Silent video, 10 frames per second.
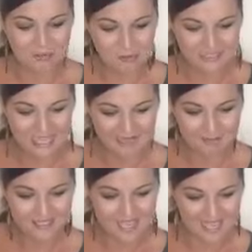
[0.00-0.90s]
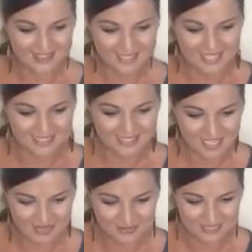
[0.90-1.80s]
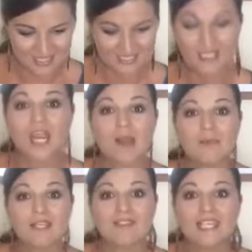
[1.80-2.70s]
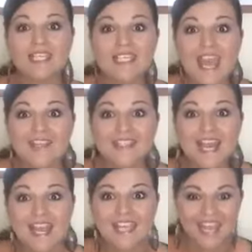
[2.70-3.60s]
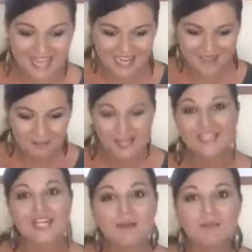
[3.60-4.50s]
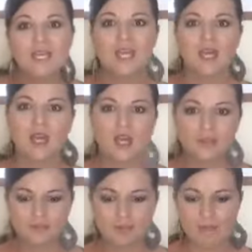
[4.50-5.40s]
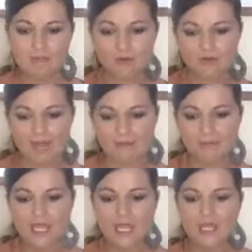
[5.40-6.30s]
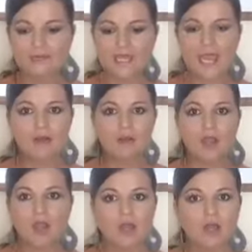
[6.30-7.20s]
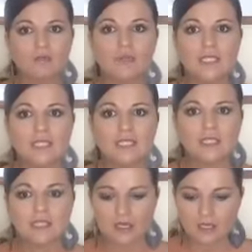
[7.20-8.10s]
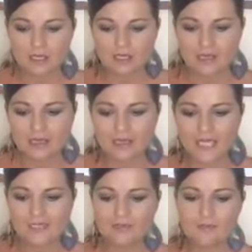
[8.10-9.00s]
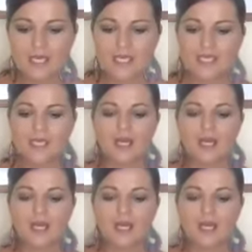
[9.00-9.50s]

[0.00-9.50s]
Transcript: wrote, let me test it. Can you see the comment? Yes, I can. And welcome to my program. Now, let me